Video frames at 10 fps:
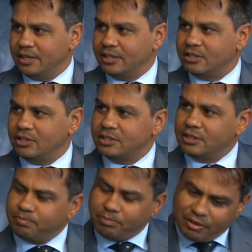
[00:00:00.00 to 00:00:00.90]
So it's a
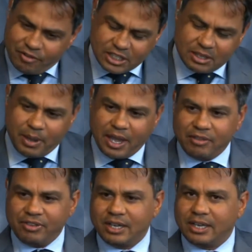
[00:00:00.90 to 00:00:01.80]
investor
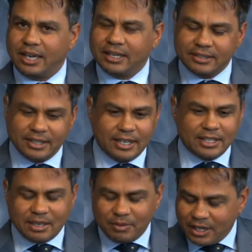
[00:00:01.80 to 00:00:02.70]
behavior and
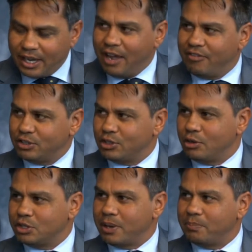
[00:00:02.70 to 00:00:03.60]
something that I've had to
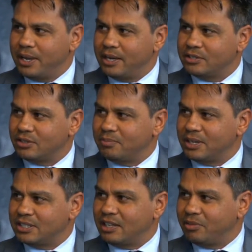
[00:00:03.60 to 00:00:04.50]
coach my parents on
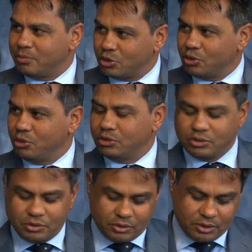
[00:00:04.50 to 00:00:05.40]
myself. I'm sure you
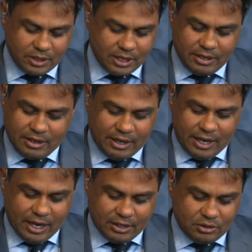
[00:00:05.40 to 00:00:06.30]
two
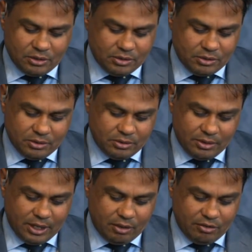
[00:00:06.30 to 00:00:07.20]
had to do
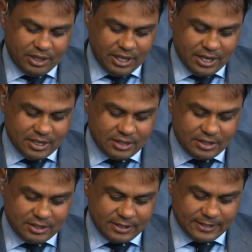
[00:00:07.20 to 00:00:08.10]
that over the years.